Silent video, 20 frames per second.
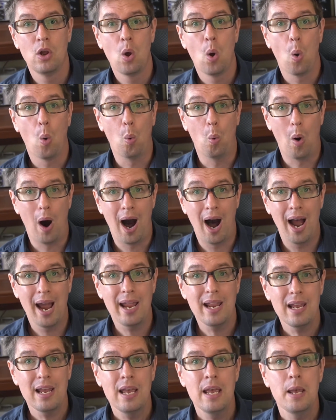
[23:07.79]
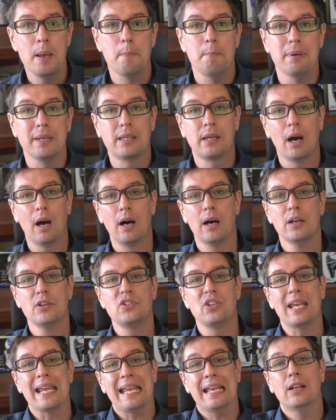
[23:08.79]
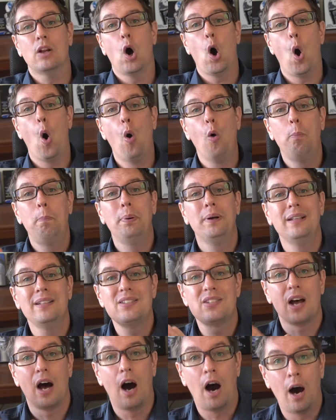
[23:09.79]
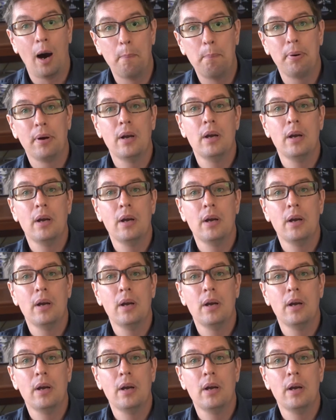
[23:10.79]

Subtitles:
Why? Because it opens up